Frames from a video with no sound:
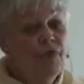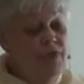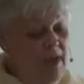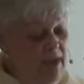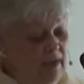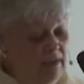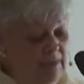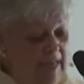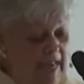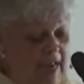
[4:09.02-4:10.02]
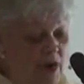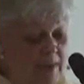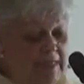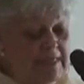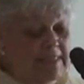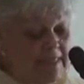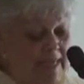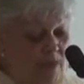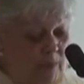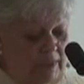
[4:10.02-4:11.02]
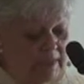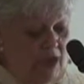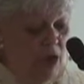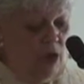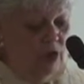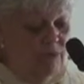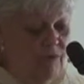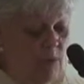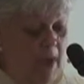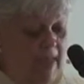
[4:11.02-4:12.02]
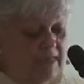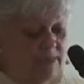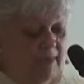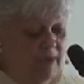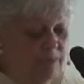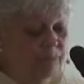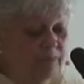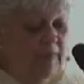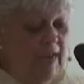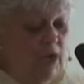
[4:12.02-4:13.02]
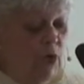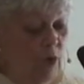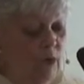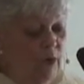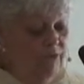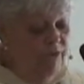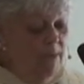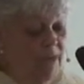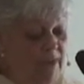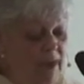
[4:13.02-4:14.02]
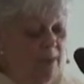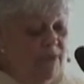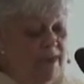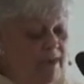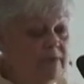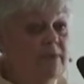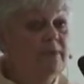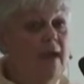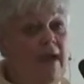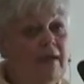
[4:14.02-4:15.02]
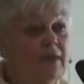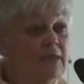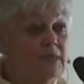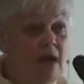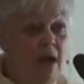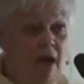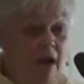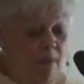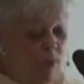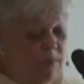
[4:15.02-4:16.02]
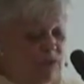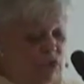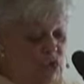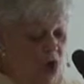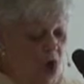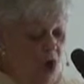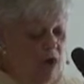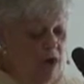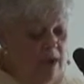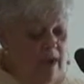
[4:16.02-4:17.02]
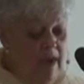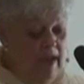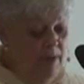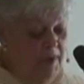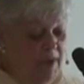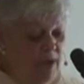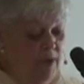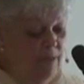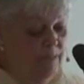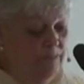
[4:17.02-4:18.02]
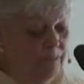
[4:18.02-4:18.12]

Then Herod secretly called for the wise men and learned from them the exact time when the star had appeared.